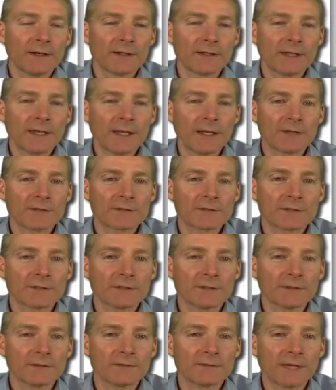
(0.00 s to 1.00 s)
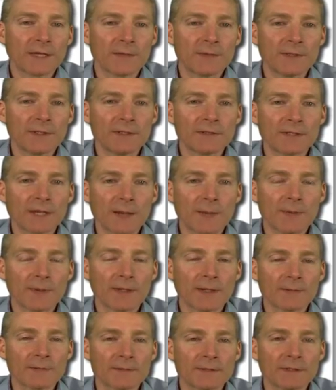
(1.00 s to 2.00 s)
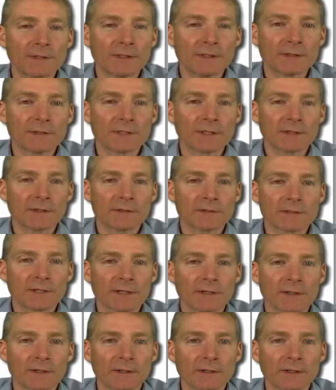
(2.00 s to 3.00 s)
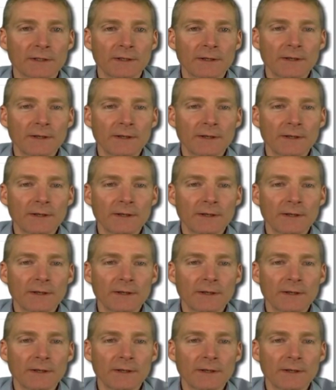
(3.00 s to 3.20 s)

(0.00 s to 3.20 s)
cancer, diabetes, epilepsy, etc., etc.